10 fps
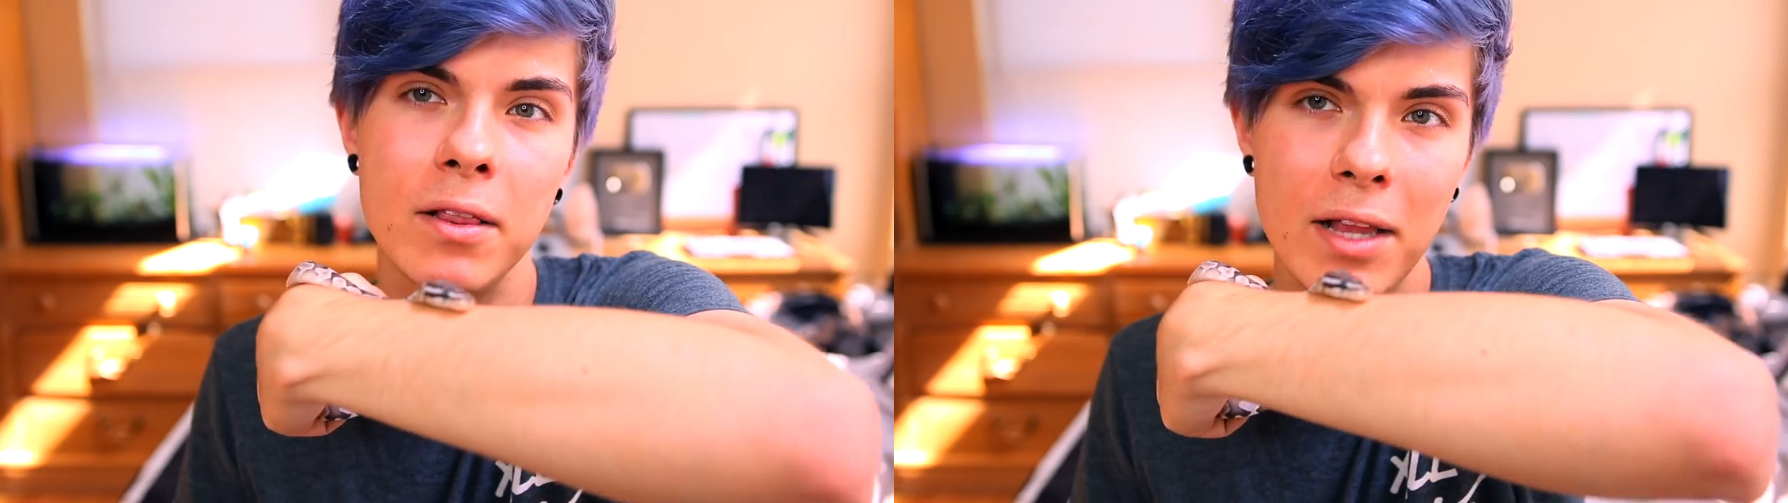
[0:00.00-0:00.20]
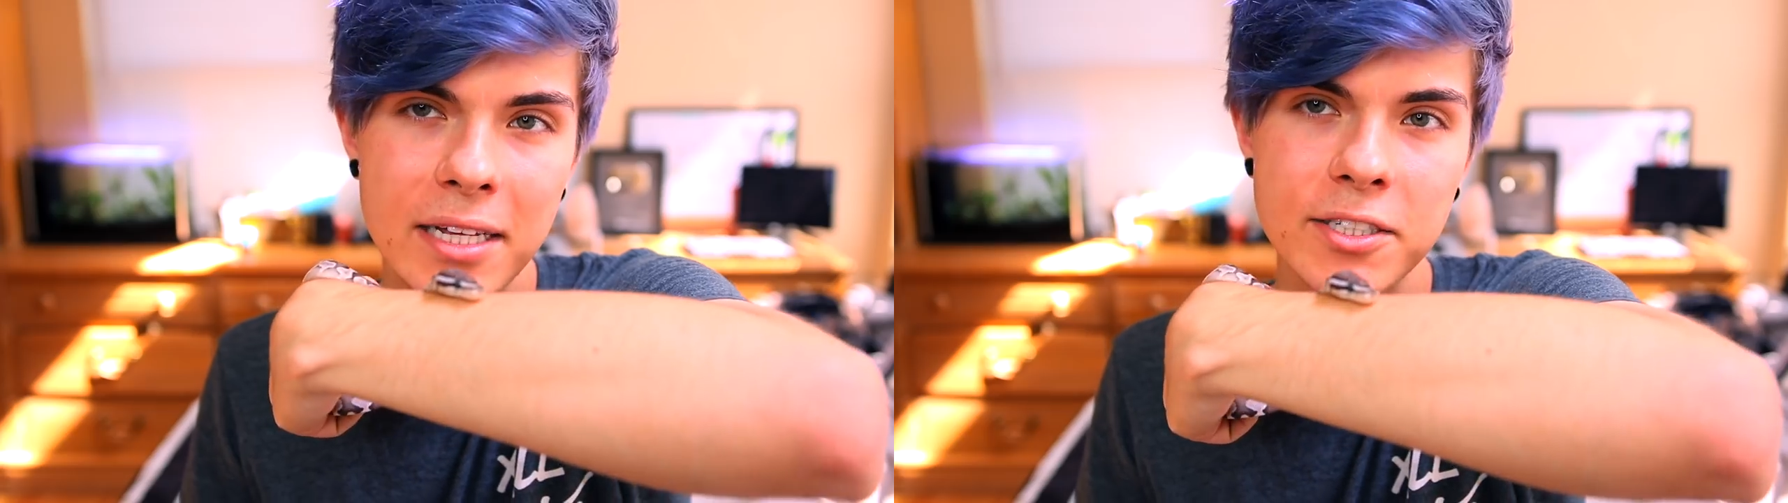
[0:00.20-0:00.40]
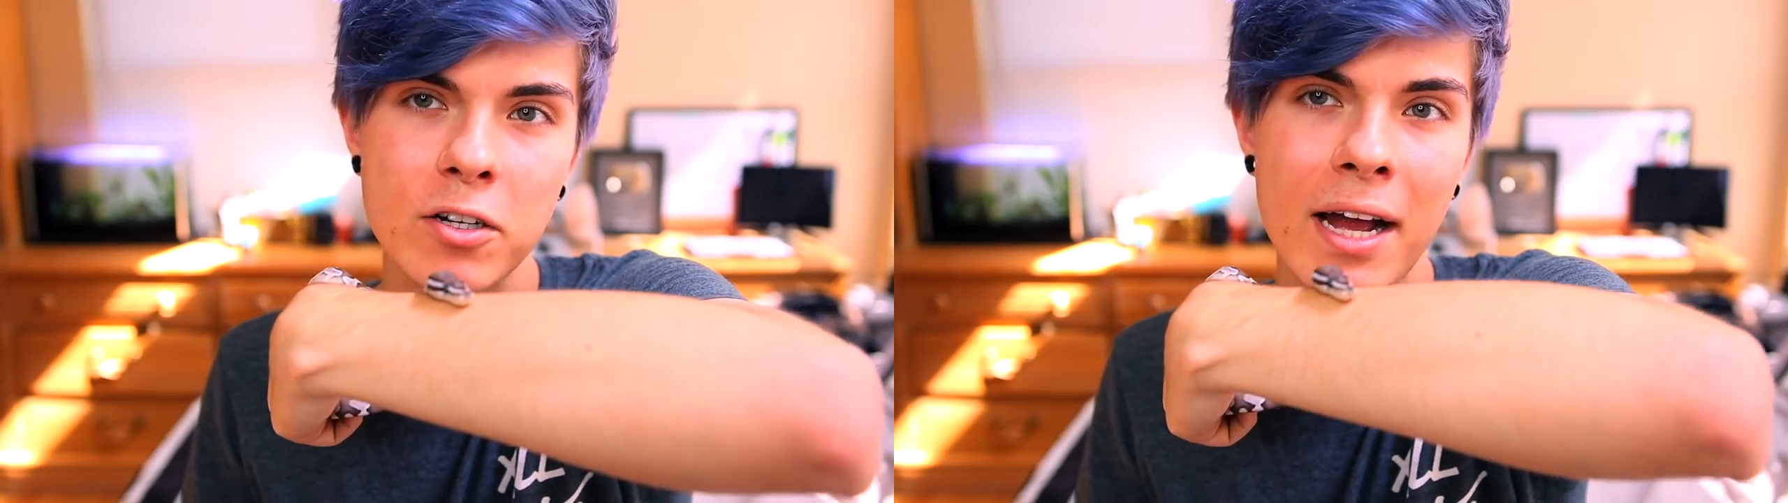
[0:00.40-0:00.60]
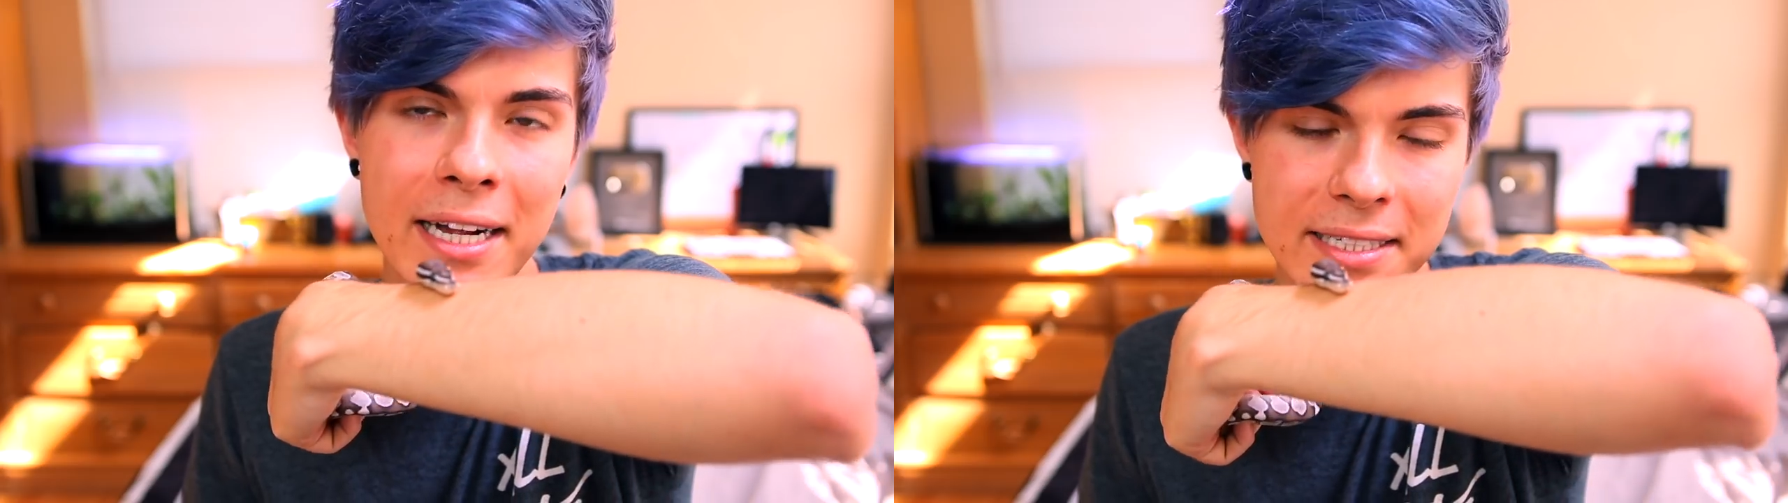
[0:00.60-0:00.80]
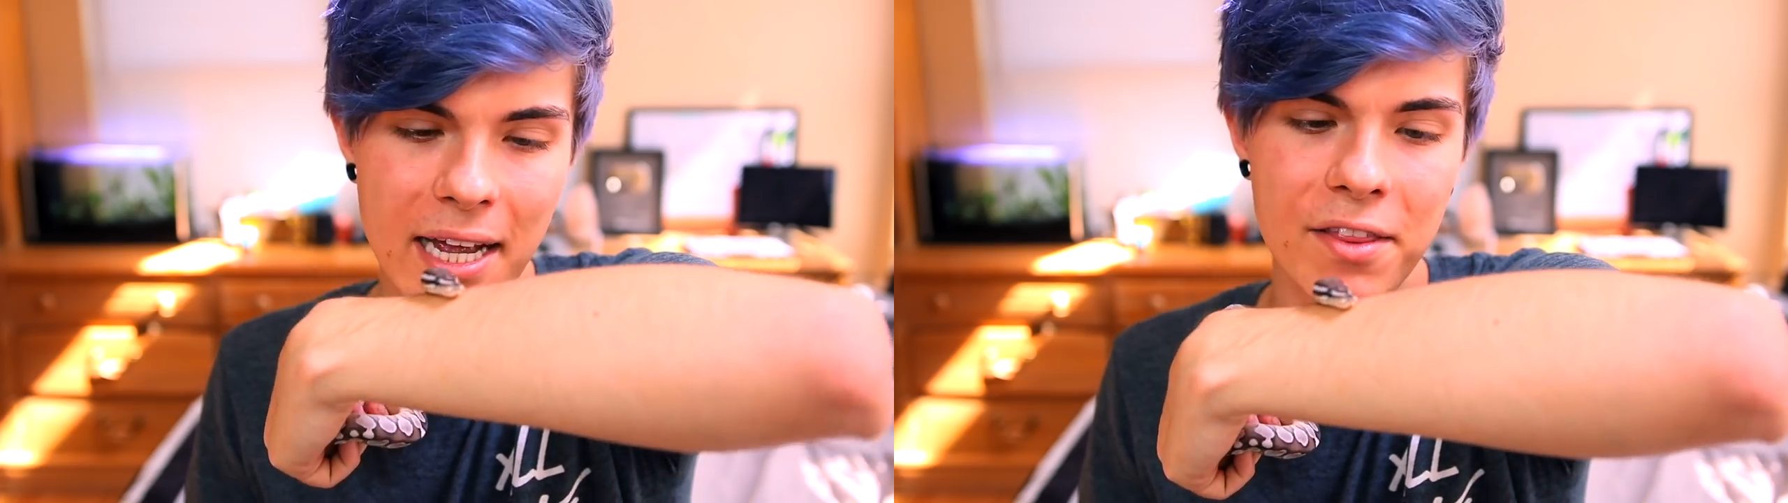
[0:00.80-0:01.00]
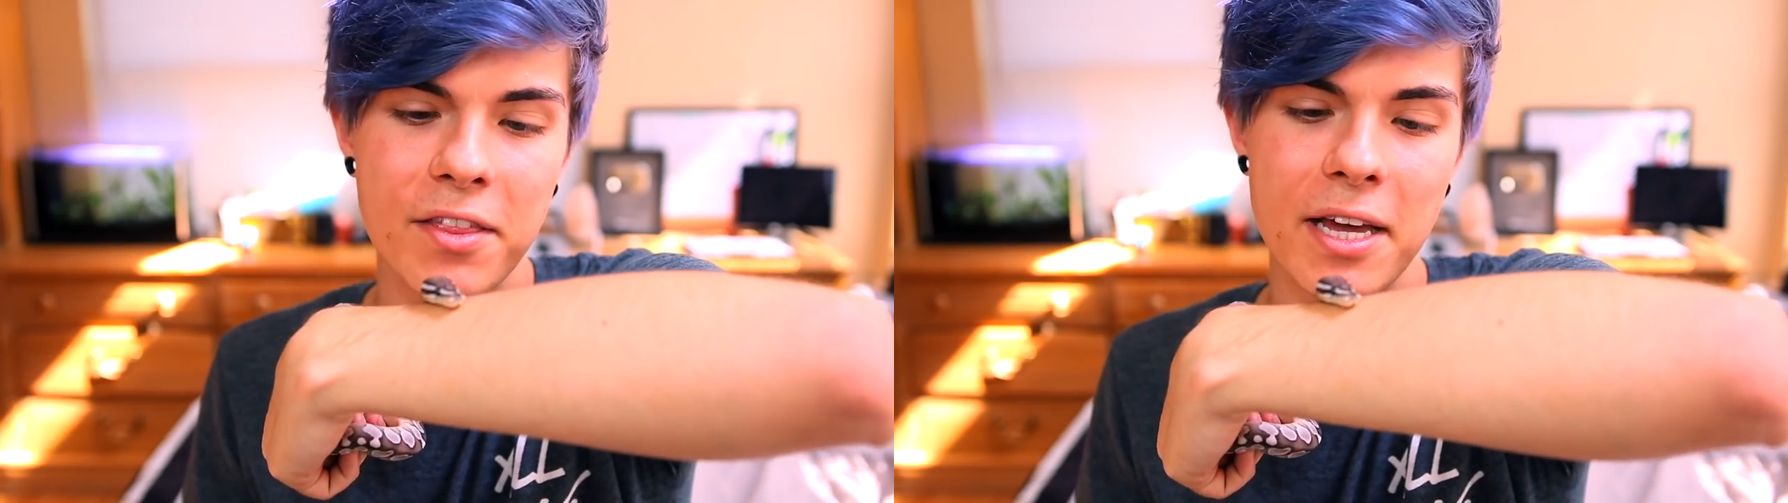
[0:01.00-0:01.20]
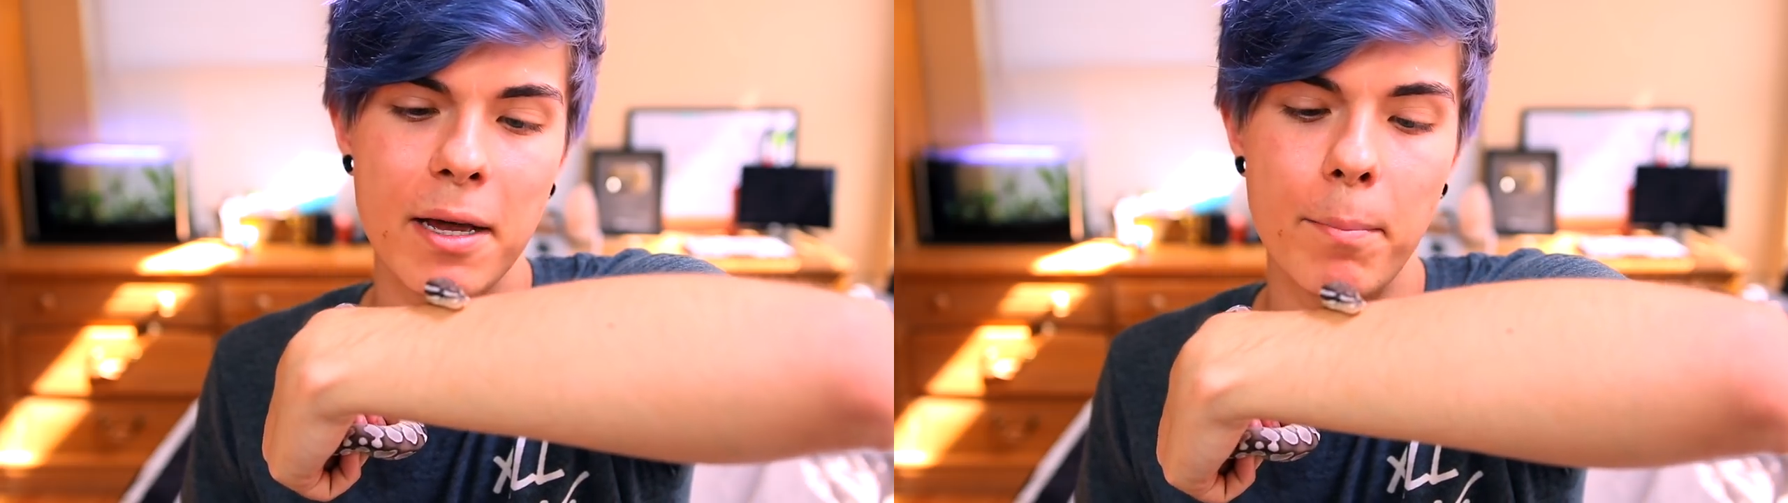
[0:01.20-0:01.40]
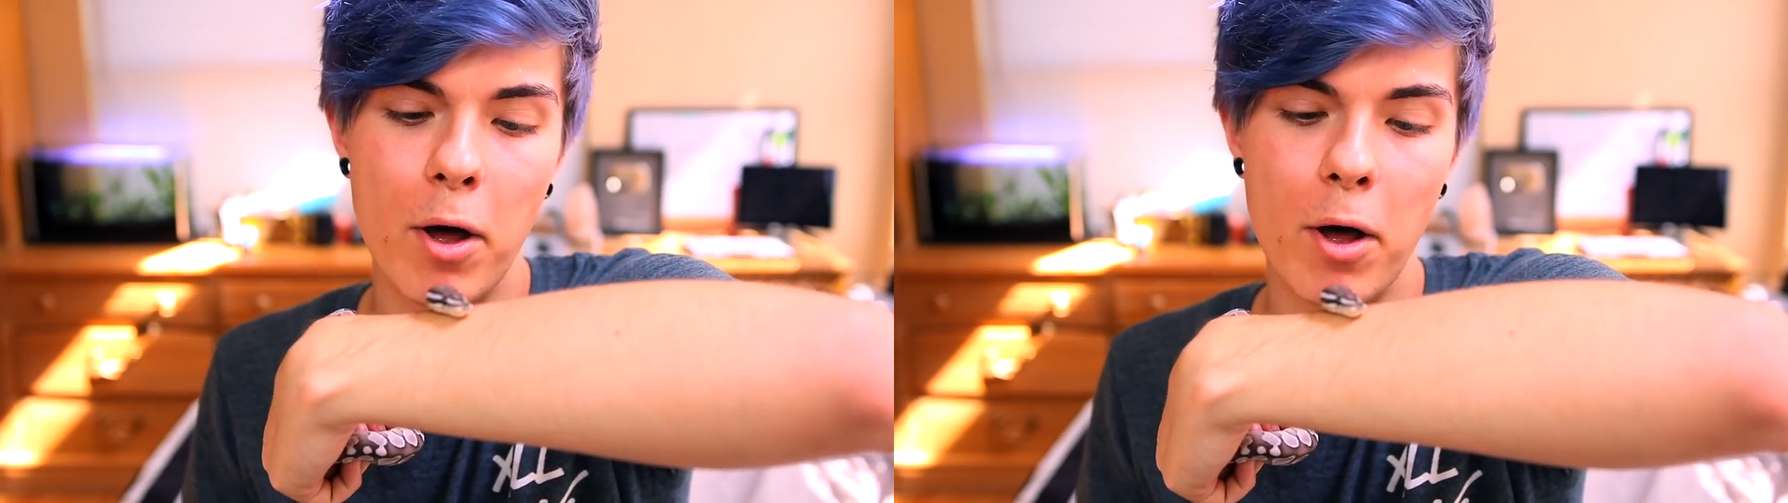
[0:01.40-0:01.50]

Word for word: lesser axanthic